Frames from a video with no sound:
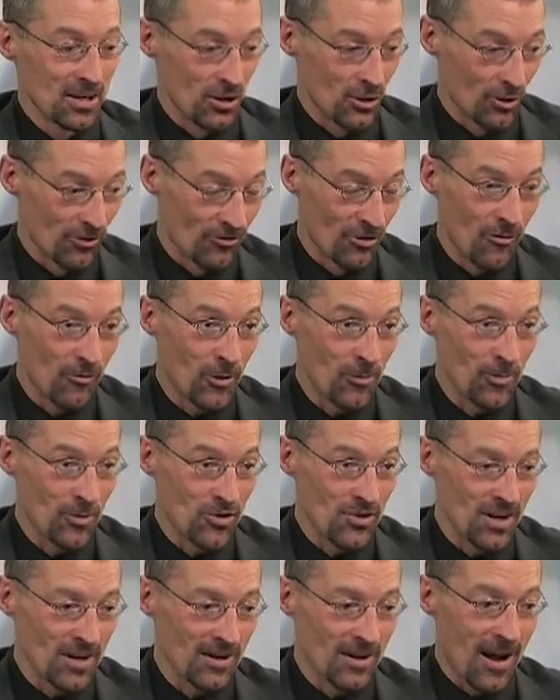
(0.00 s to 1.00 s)
you know, fifty
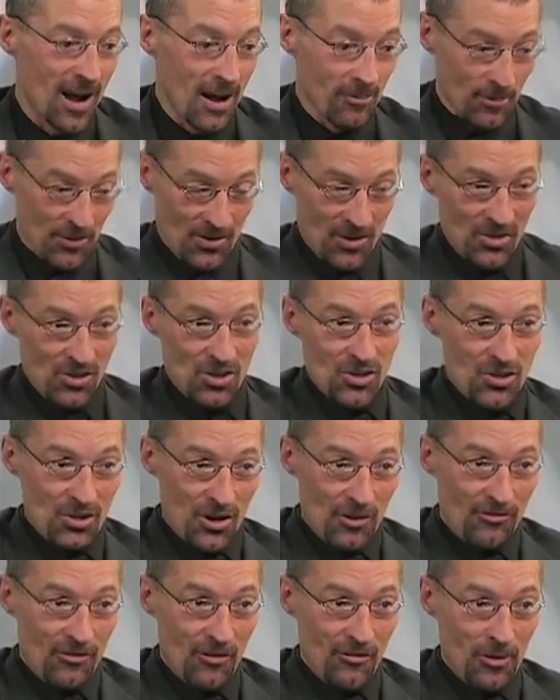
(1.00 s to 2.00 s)
percent God, but this is
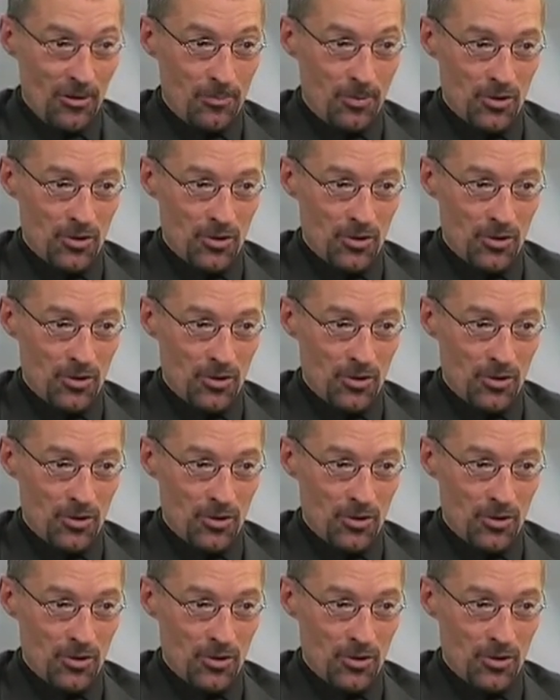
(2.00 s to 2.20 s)
their fifty